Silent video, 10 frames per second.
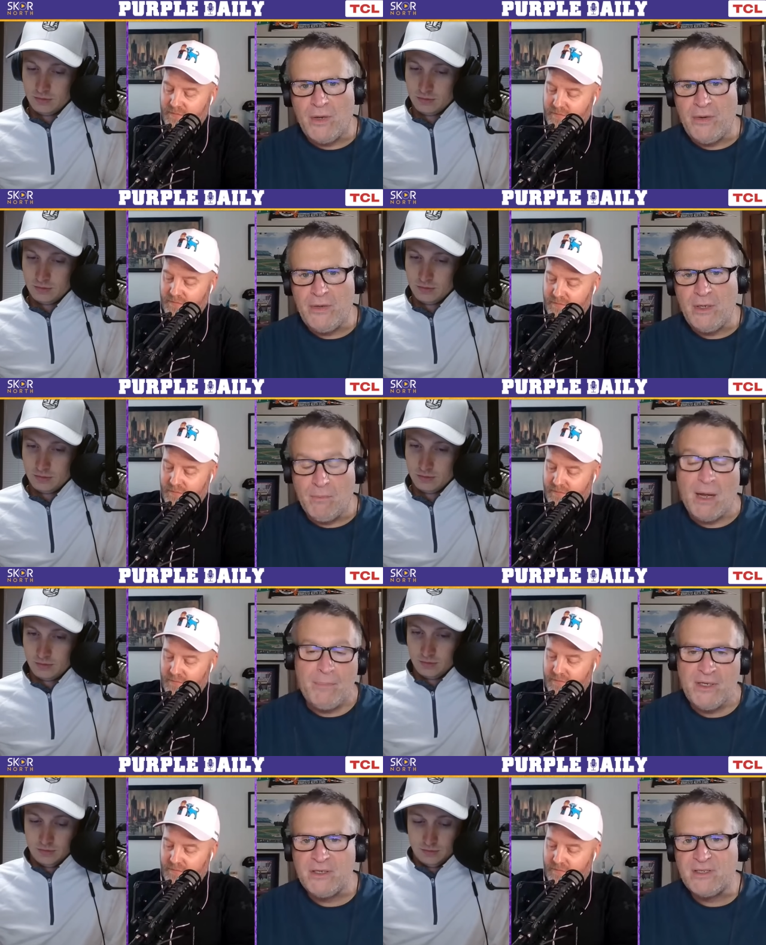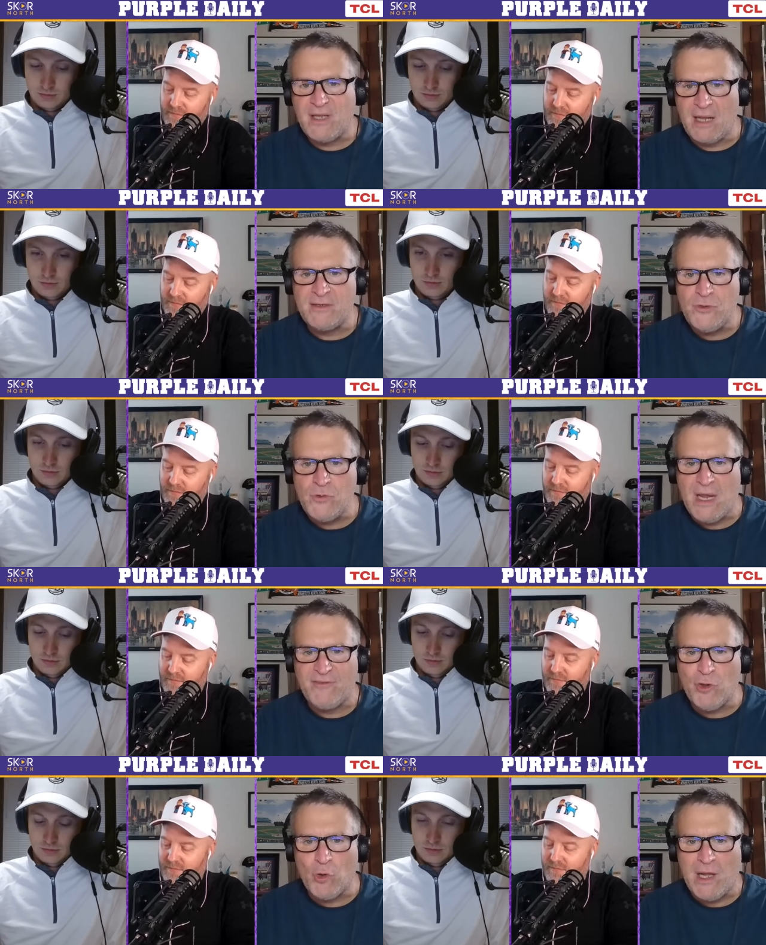Speaker 1: one, in my opinion, to get to
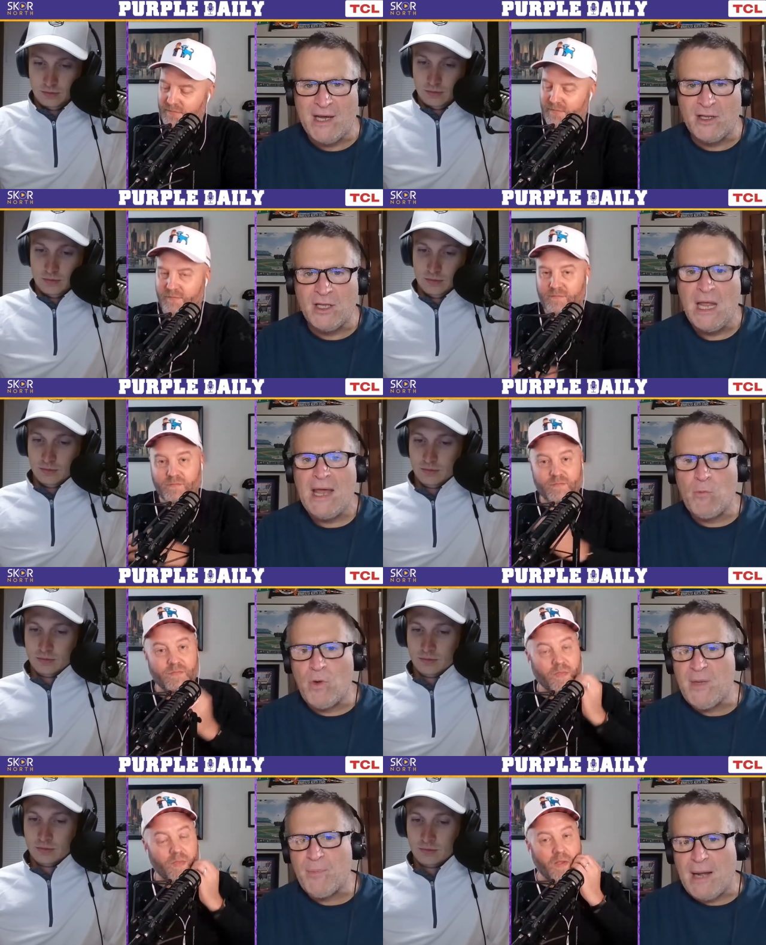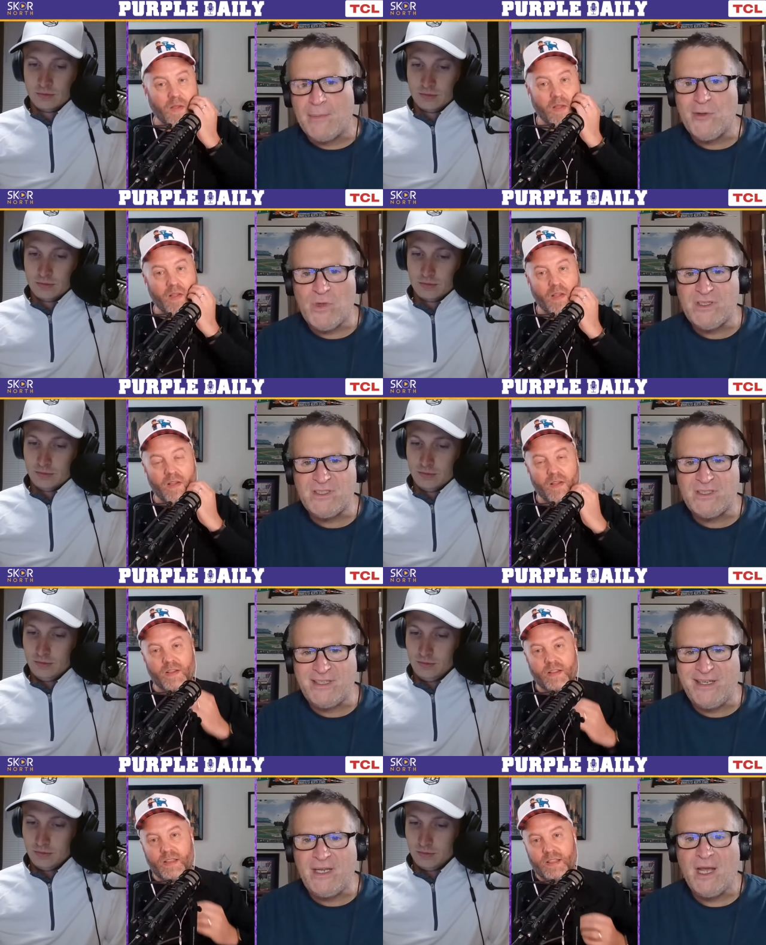Kevin mm-hmm. O'Connell and what he probably wants to
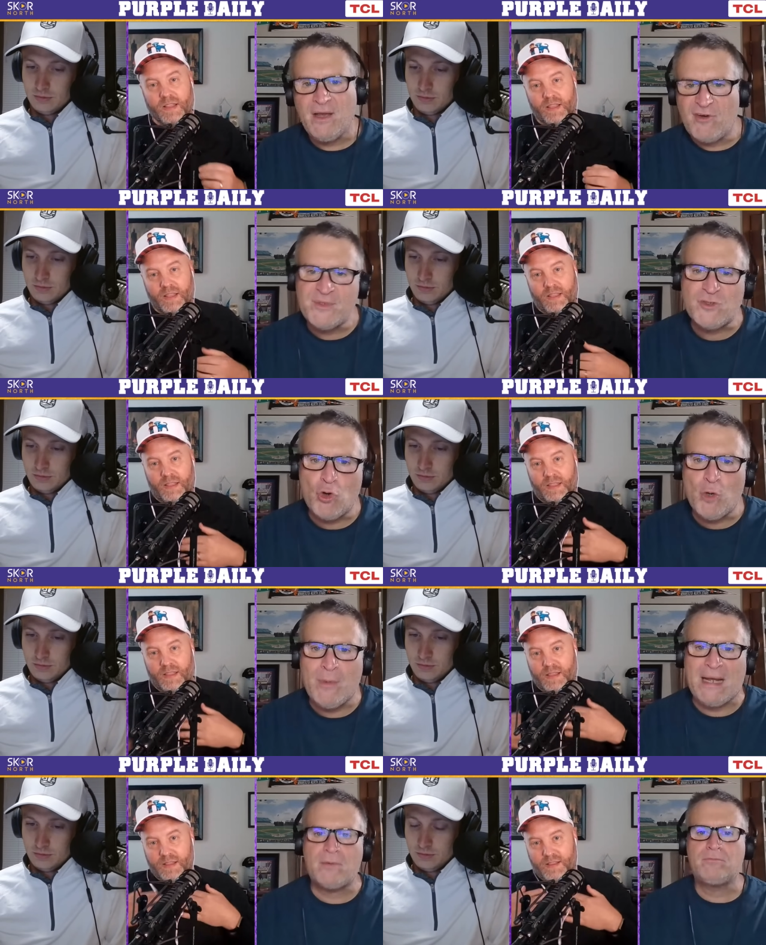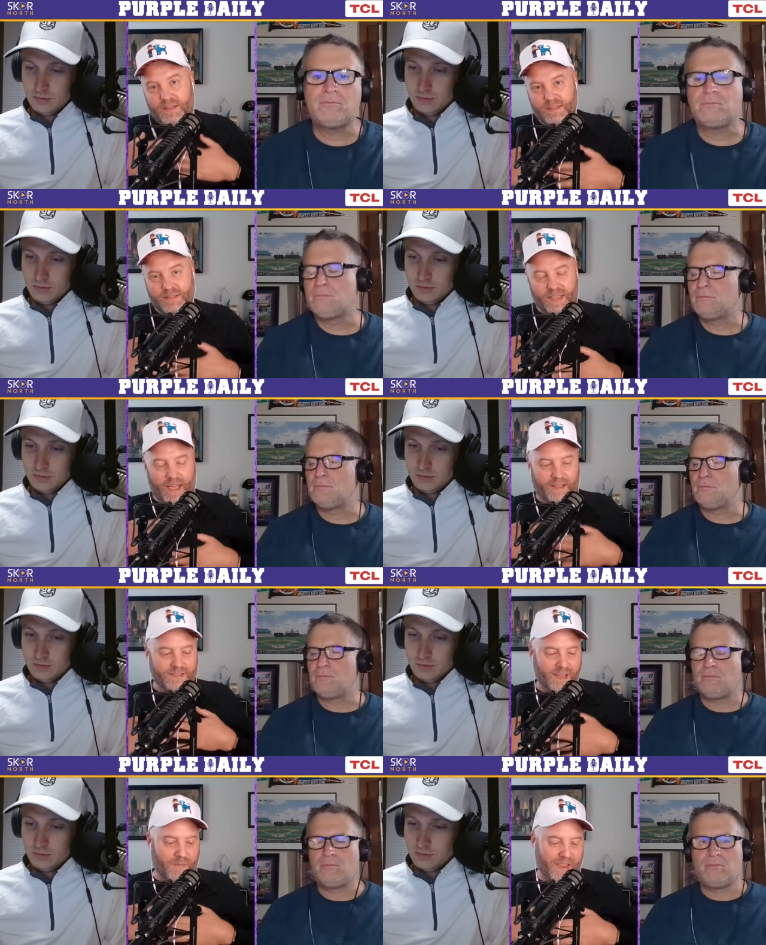see from his quarterback.
Speaker 2: Yeah,
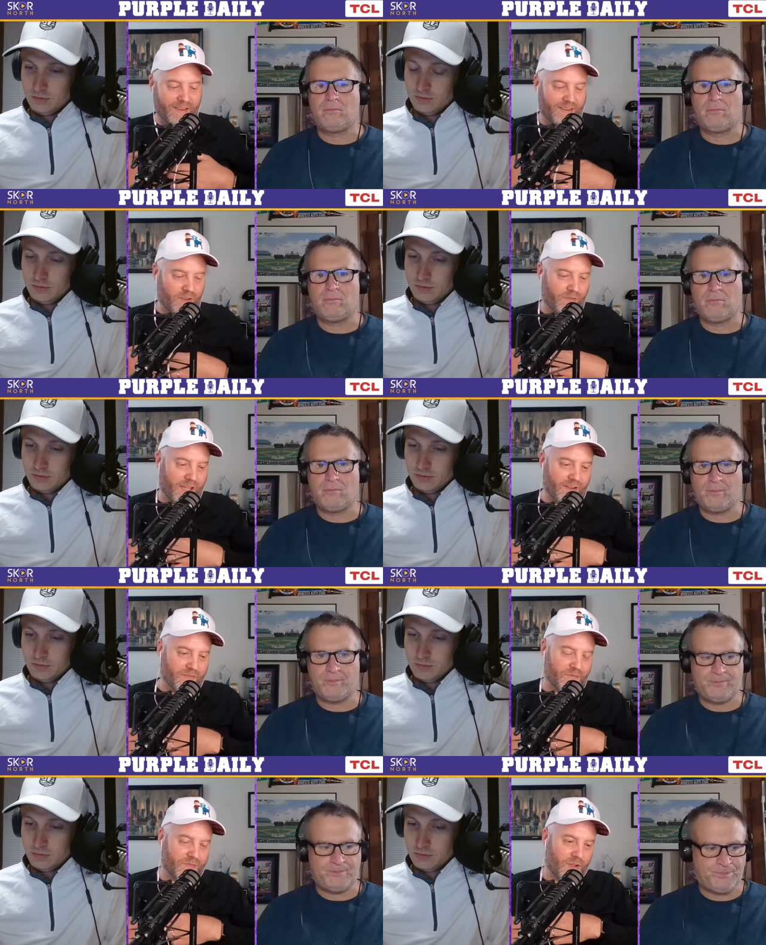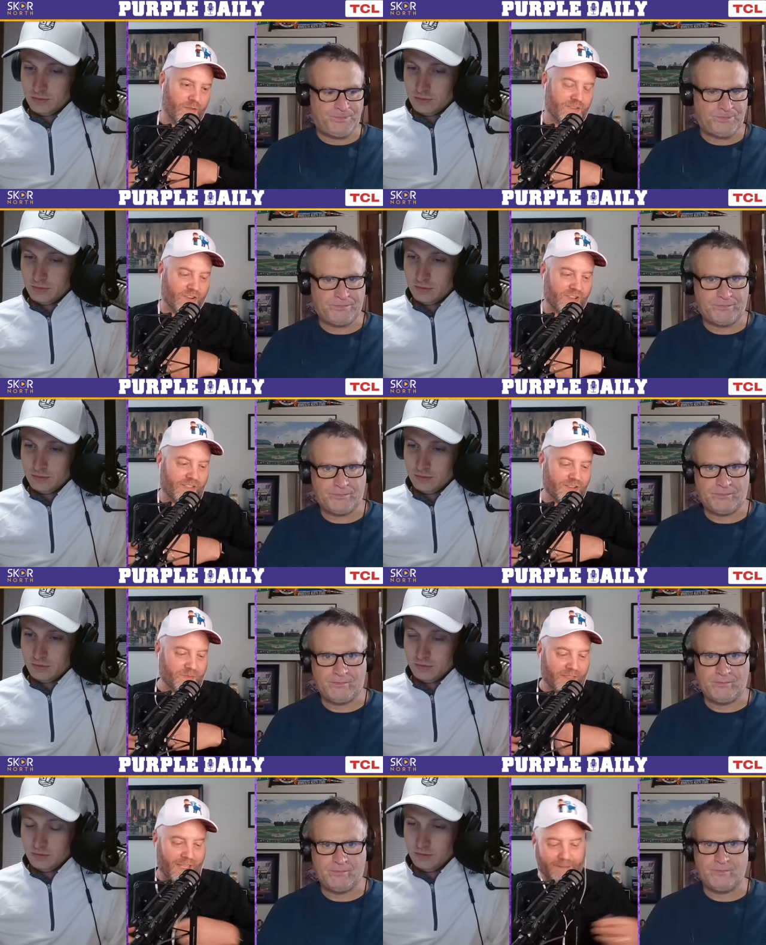I mean, you kind of you know we've touched on
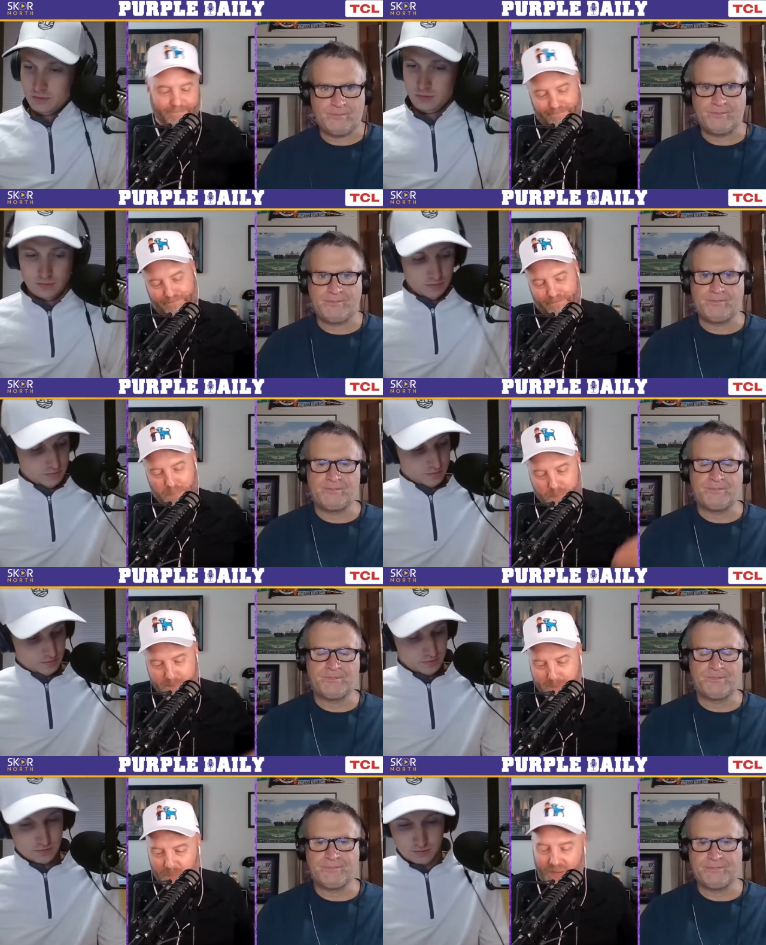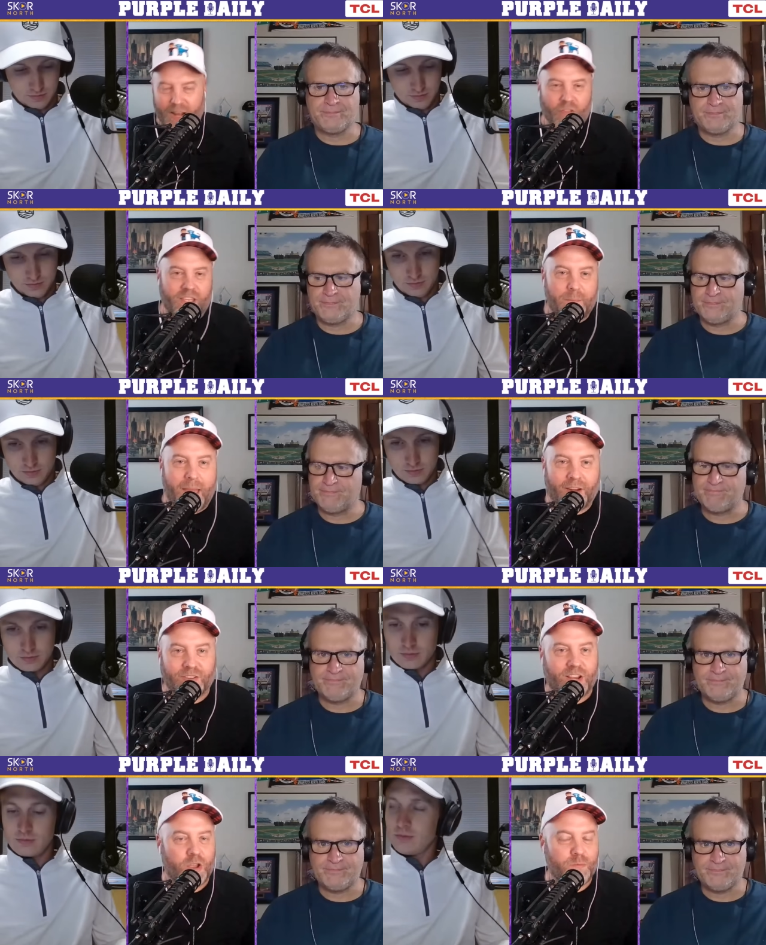this, but like, I don't think it
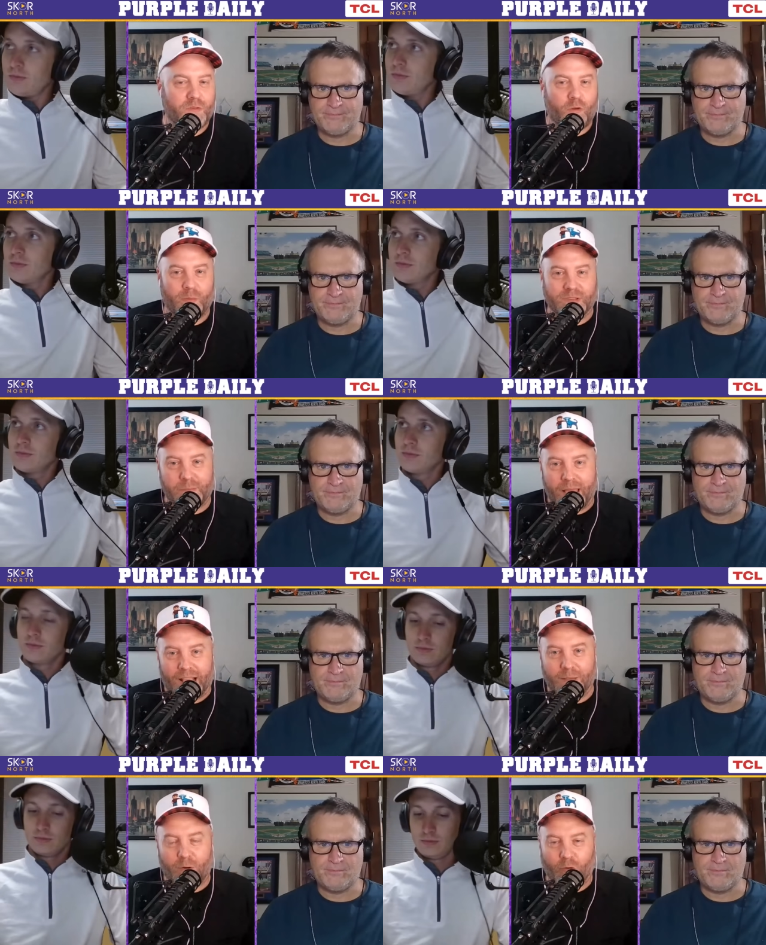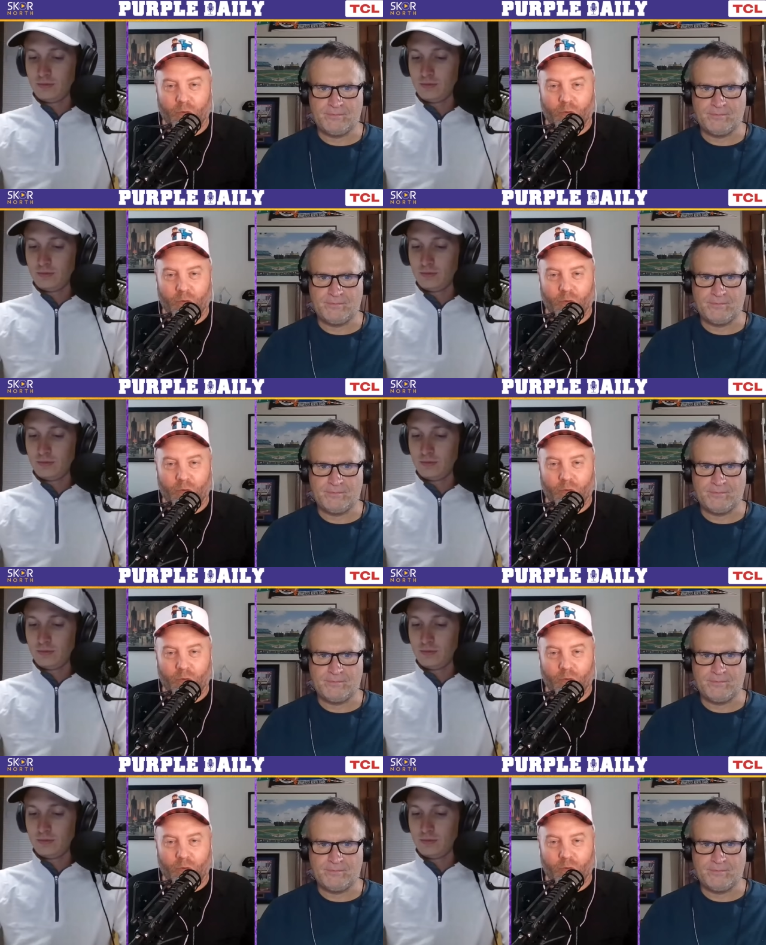matters how you perform as a backup